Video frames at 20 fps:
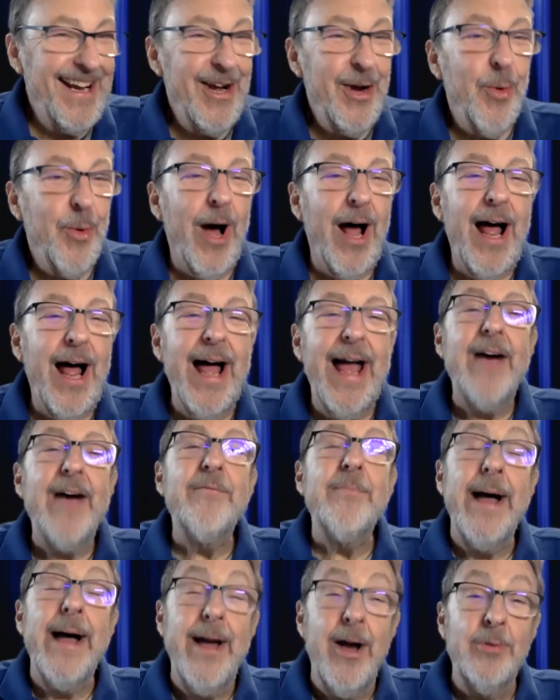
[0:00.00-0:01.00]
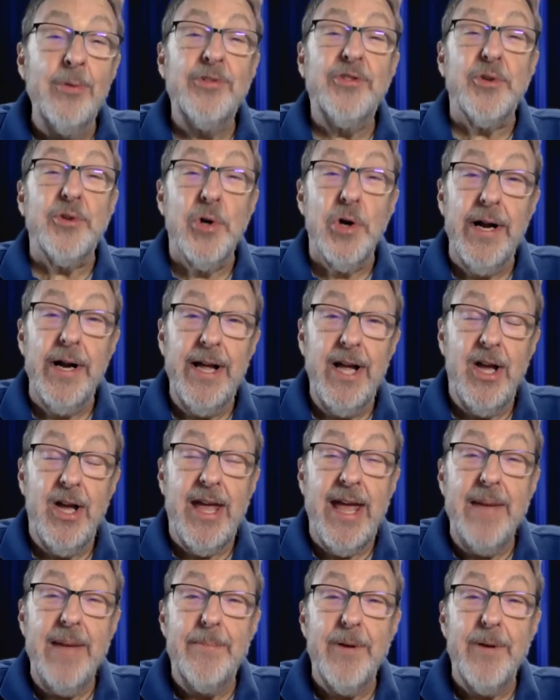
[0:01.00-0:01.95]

Well, I have my own story, okay,